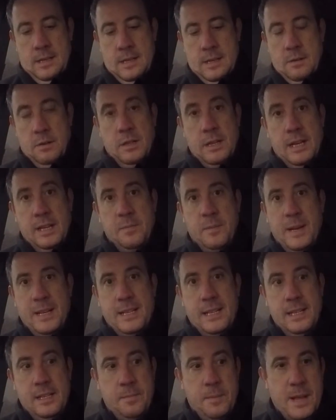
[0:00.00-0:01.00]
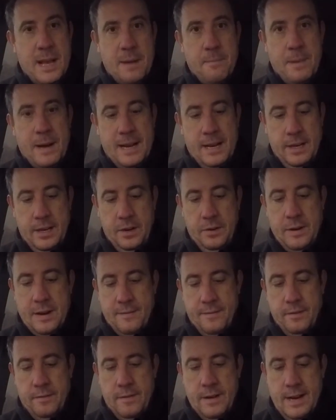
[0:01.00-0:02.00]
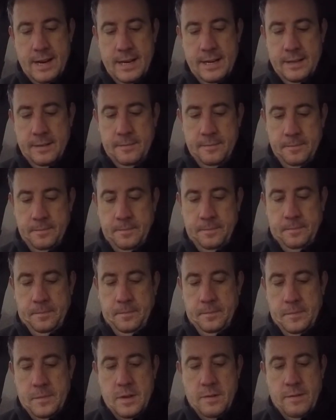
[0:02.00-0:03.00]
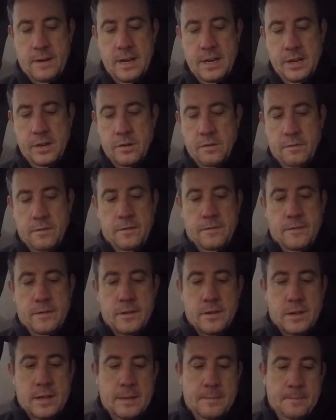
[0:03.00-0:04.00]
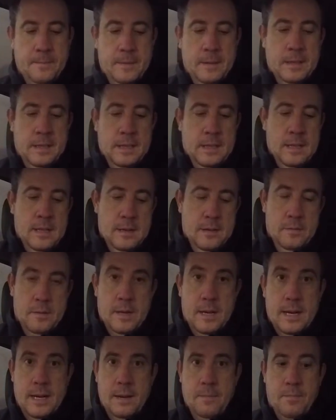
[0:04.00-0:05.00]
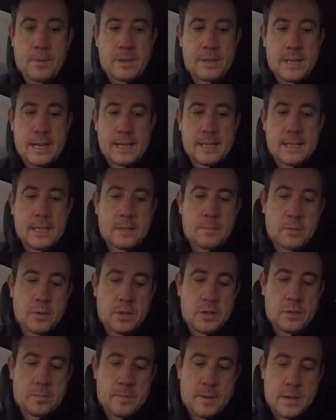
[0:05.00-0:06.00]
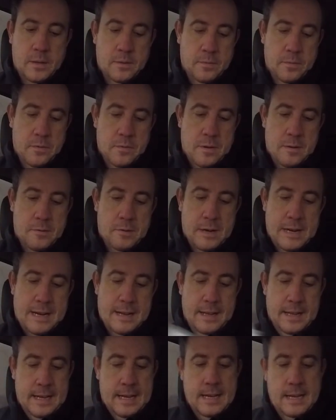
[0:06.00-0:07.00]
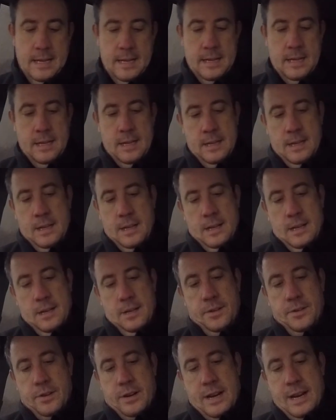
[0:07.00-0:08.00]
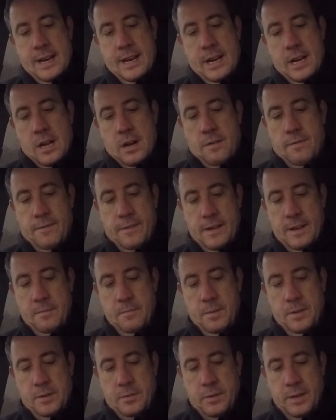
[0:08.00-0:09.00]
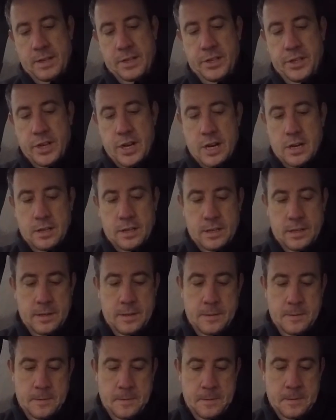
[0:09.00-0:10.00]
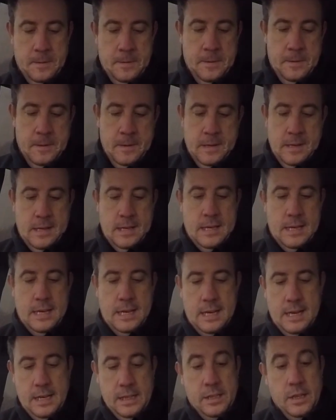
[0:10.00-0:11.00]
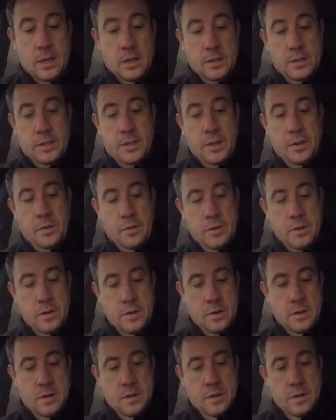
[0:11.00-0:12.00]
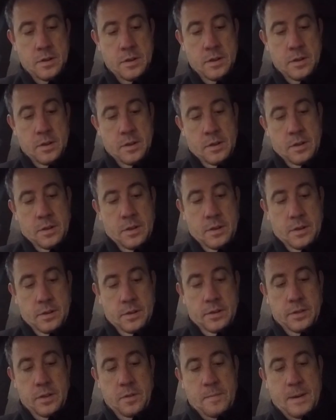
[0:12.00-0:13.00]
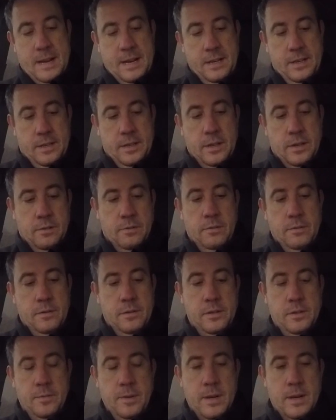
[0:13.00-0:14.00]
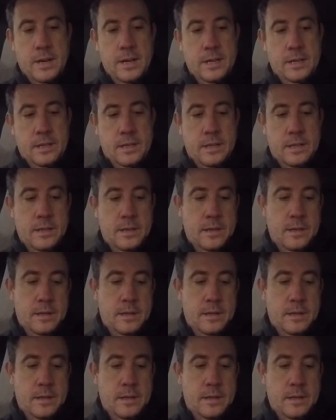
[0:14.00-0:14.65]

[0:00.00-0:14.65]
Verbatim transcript: I wasn't expecting it to be that bad. I do have a rain, a rain cover for it, but I did protect it as much as possible while we we're out there and dried it off in between shots. Uh, and it's not too too bad at all, to be honest.